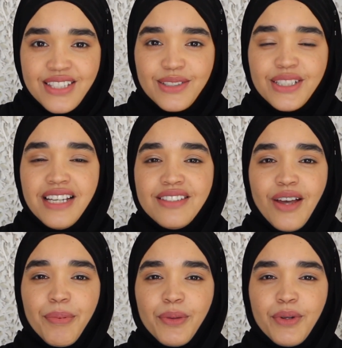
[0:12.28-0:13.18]
So today's
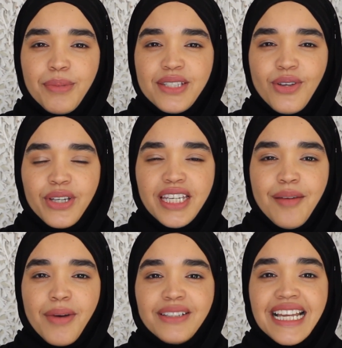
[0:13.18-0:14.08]
topic will be talking
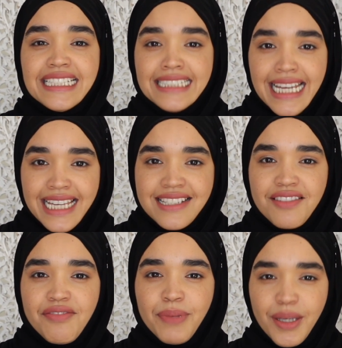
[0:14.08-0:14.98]
about
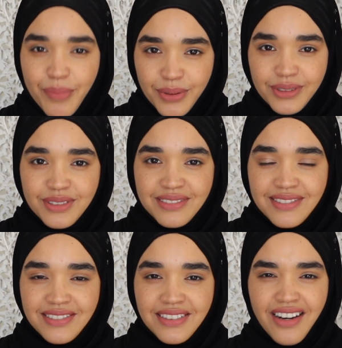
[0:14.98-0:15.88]
negative people.
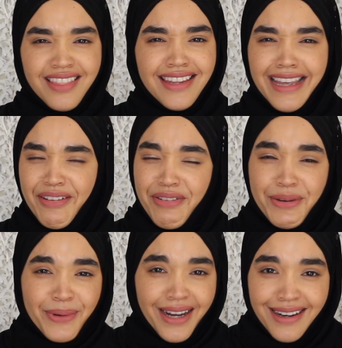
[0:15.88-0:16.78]
Aren't they
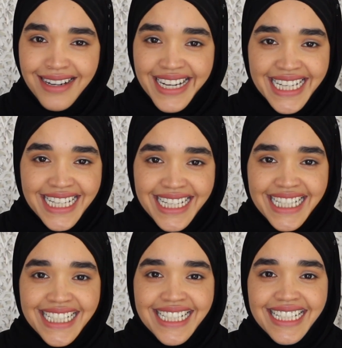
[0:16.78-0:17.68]
everywhere?
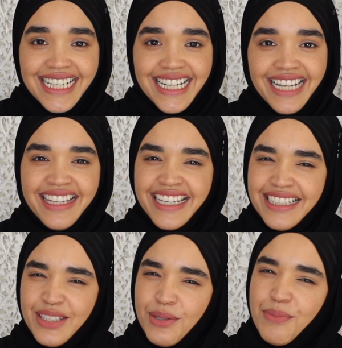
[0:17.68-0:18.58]
Aren't they
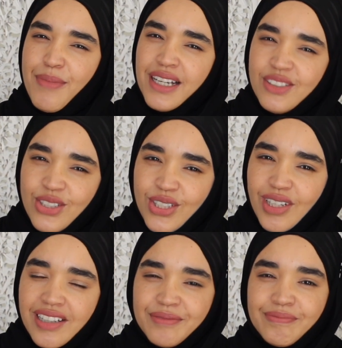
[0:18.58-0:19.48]
getting too
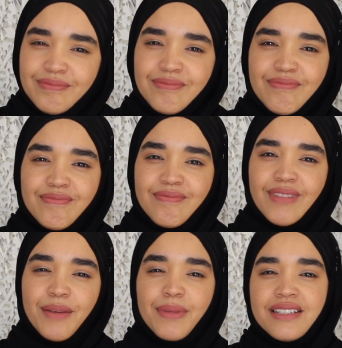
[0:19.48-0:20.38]
much?
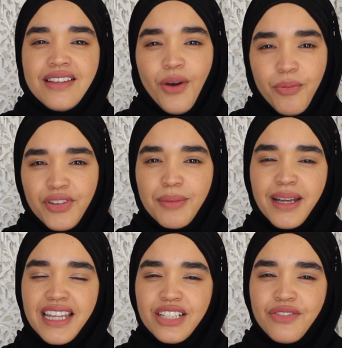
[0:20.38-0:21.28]
But hopefully
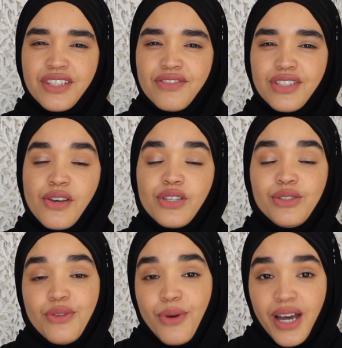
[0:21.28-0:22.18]
by the end of this video,
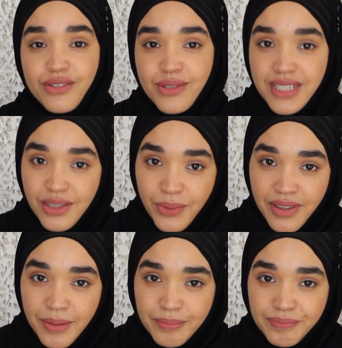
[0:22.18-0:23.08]
you know how to deal
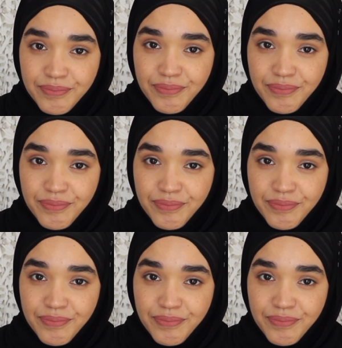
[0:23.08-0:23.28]
with them.